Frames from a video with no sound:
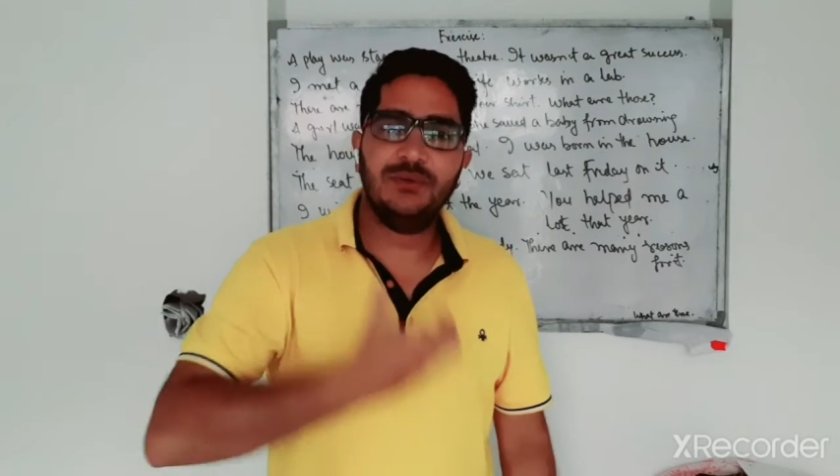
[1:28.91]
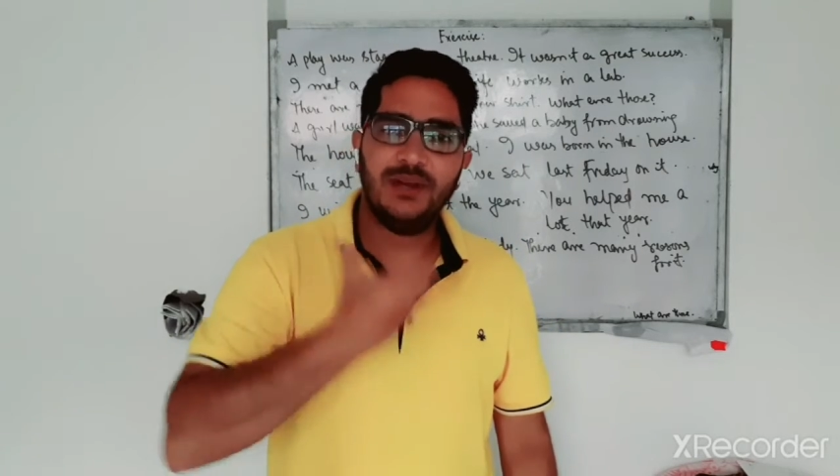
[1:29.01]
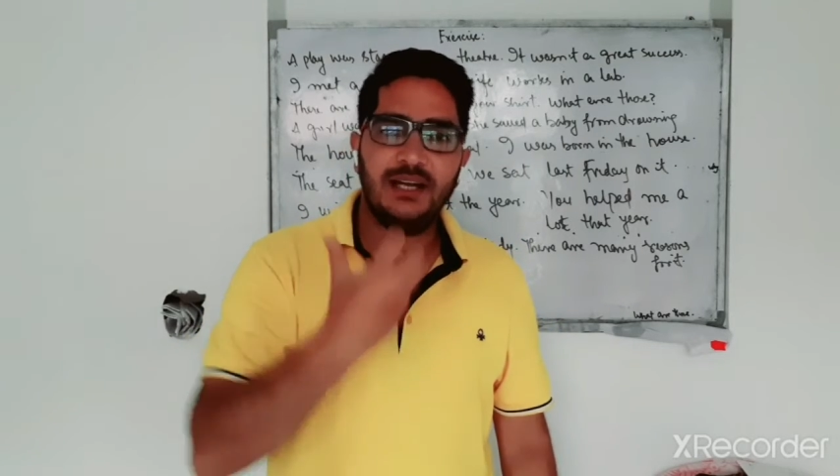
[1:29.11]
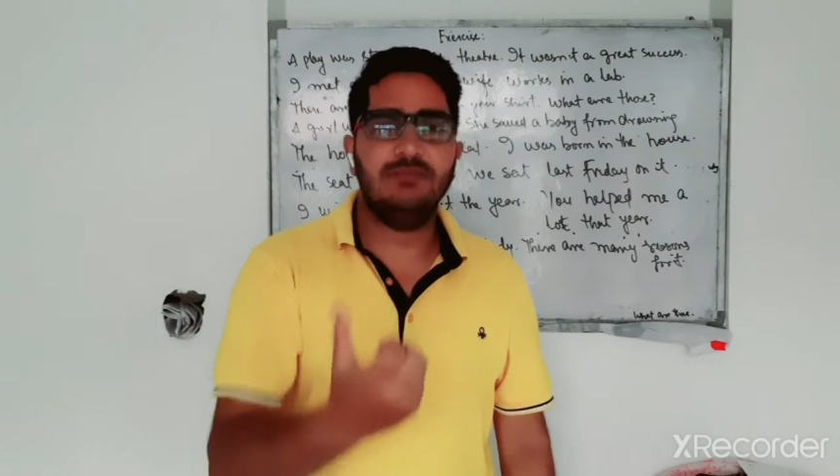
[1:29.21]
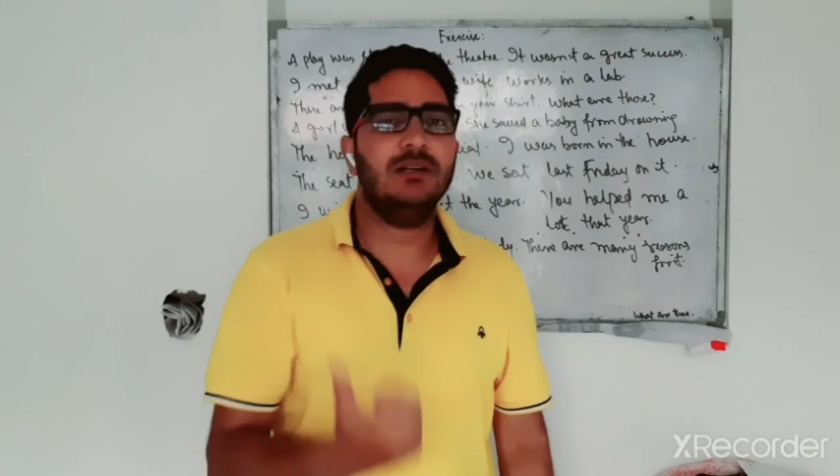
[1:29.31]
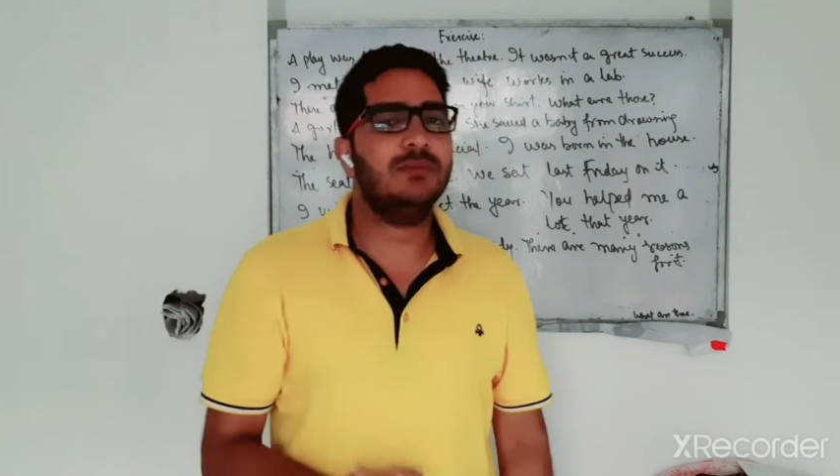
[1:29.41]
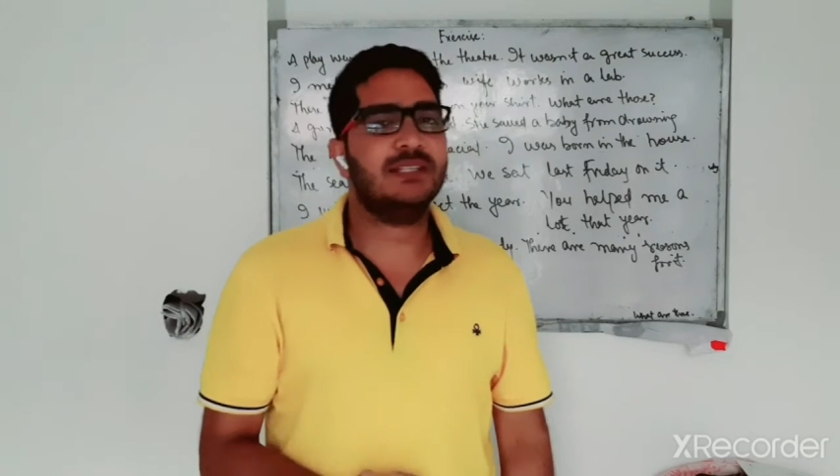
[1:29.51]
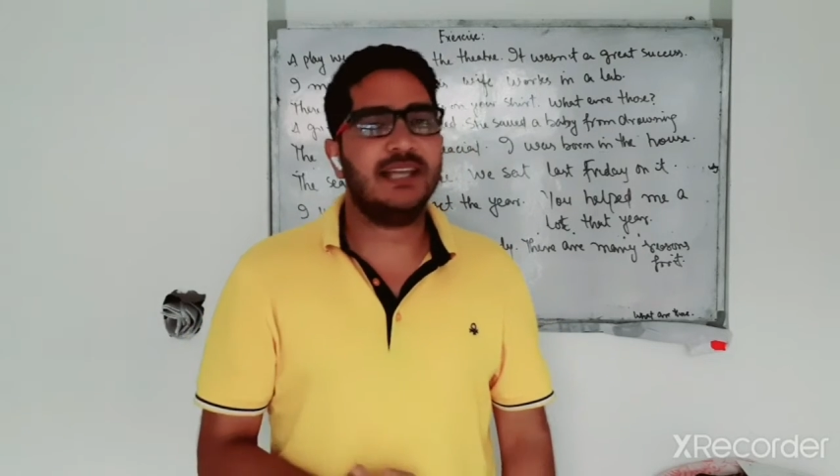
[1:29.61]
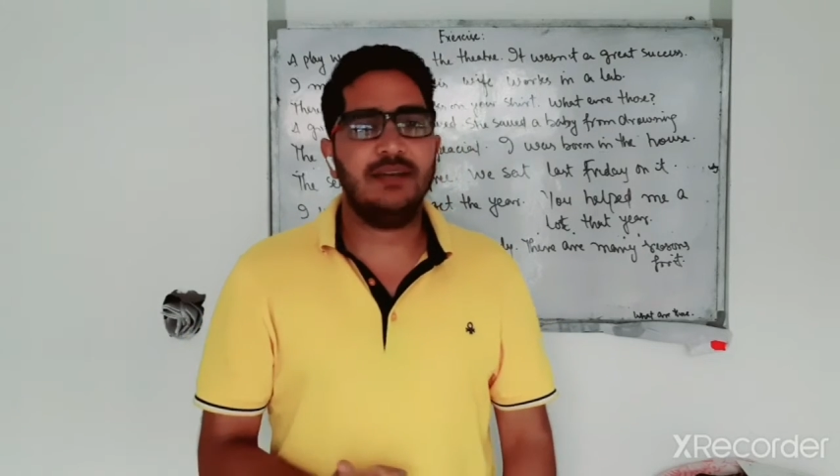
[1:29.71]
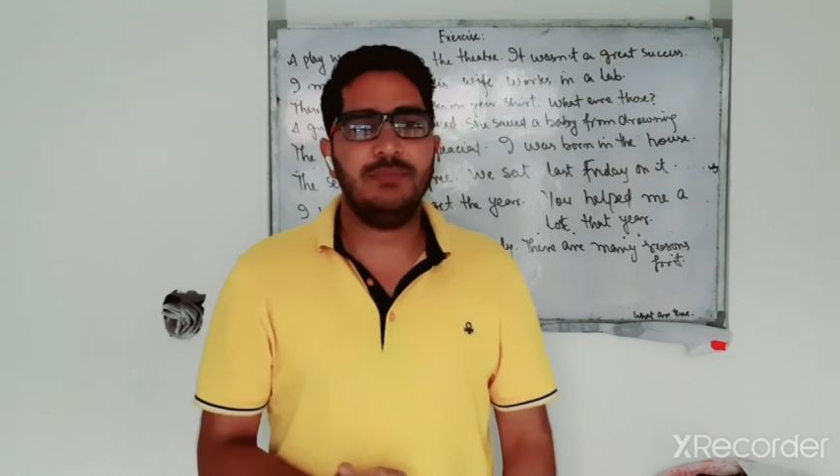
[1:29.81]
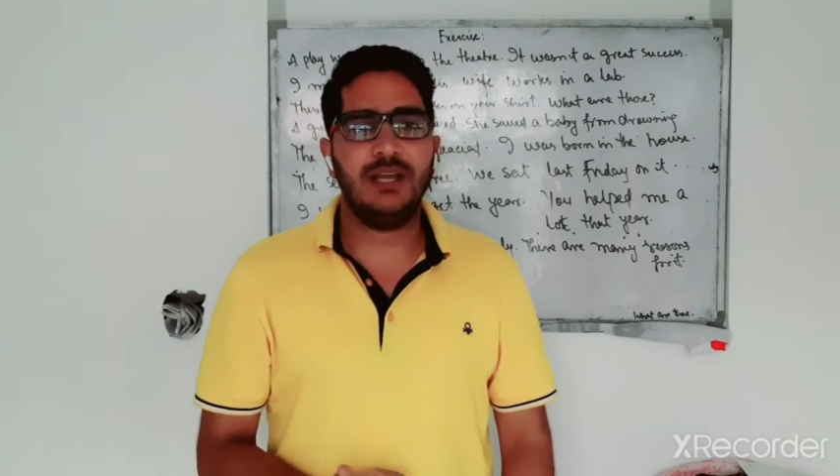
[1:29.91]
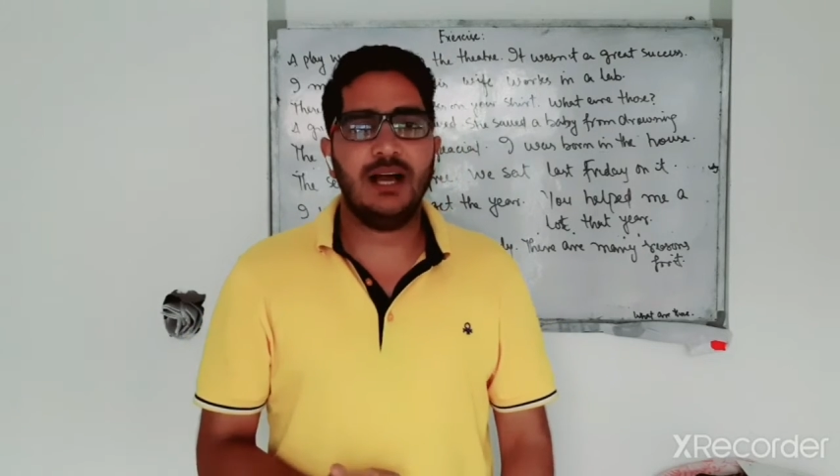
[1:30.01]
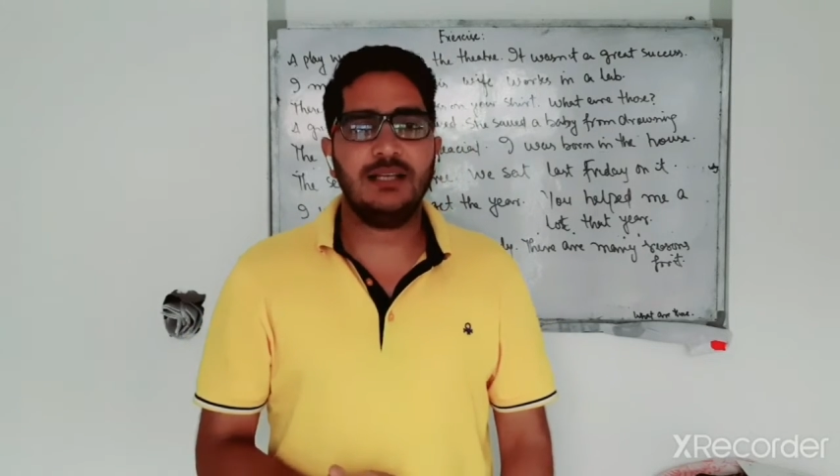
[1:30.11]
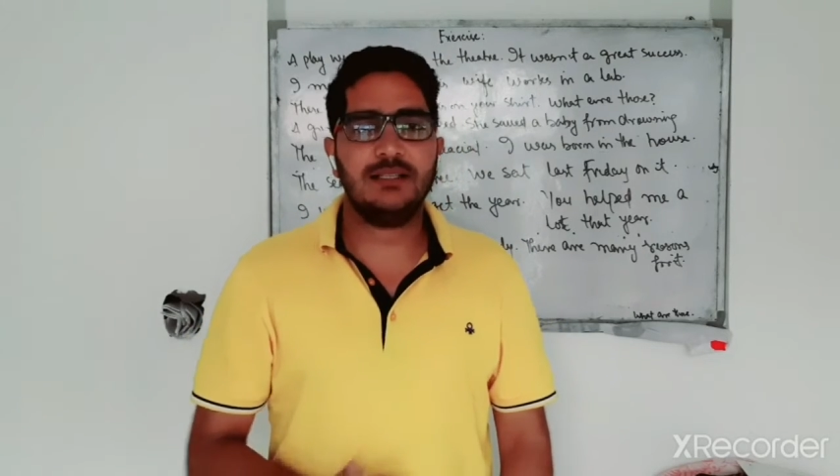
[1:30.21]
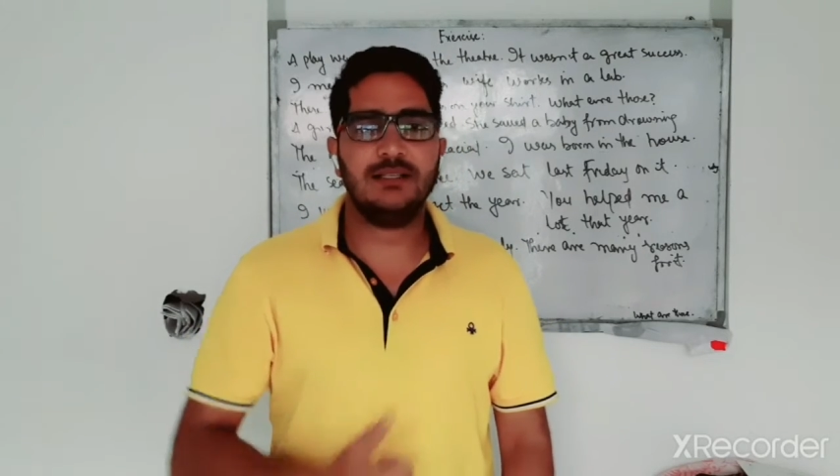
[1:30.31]
adverbs can be
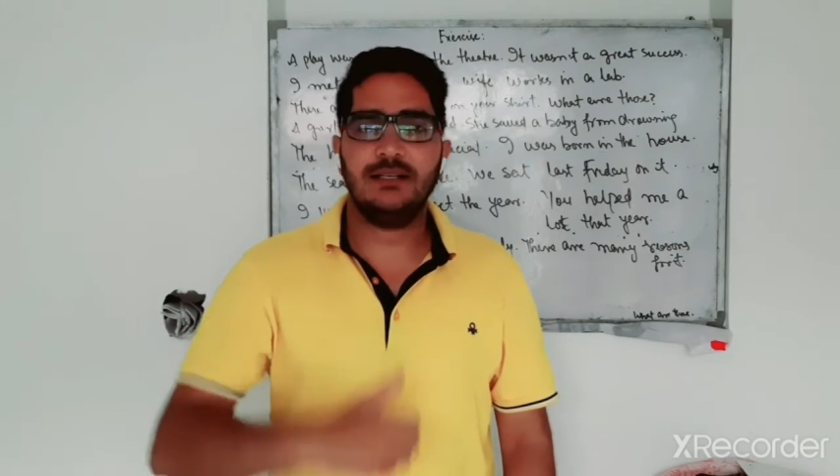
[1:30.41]
asked,